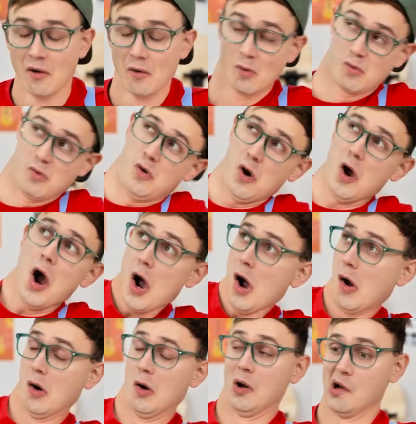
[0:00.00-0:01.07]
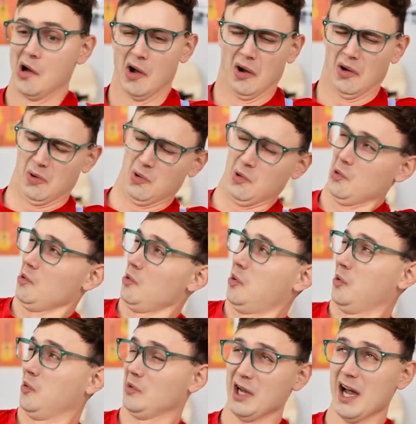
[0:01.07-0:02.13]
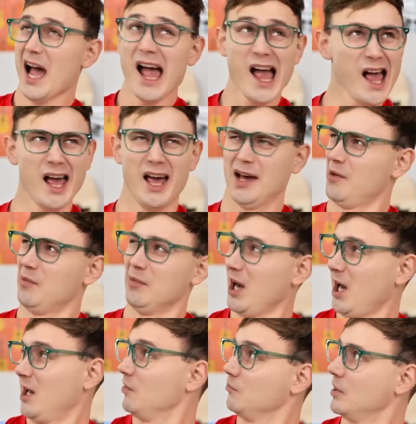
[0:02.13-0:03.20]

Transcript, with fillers: Hey, watch it! I like that hat!